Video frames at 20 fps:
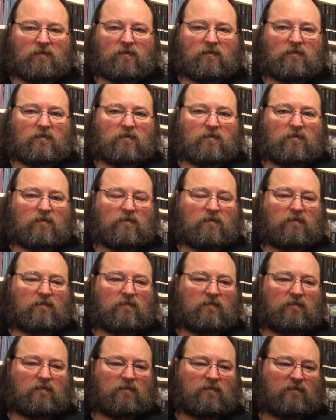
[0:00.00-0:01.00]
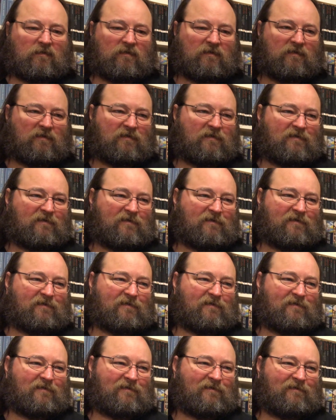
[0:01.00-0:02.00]

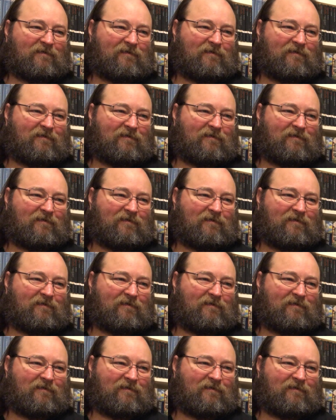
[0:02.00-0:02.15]
(silent)